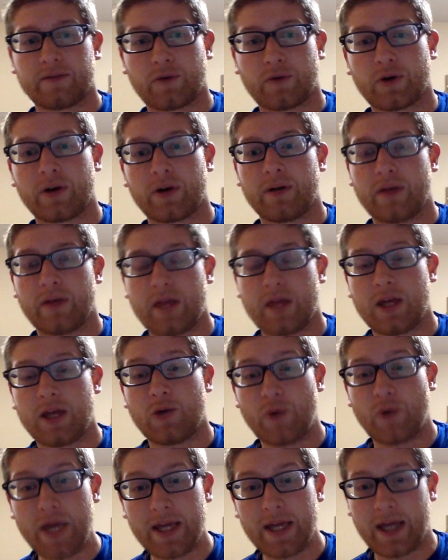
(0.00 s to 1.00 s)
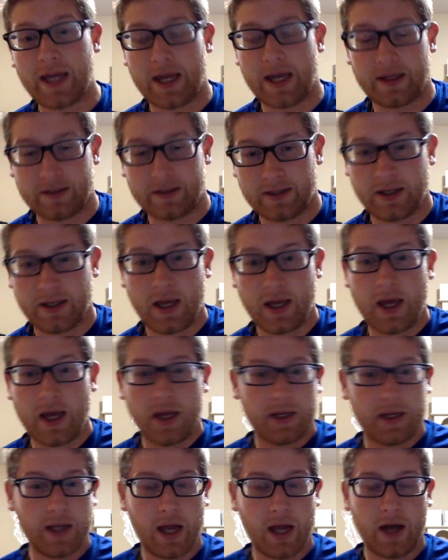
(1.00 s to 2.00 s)
for the weekend.
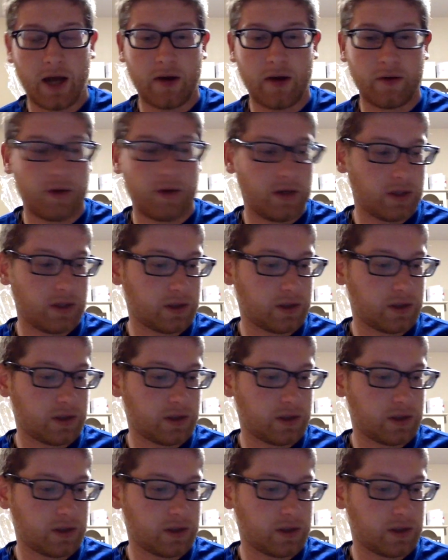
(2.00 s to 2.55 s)
Now,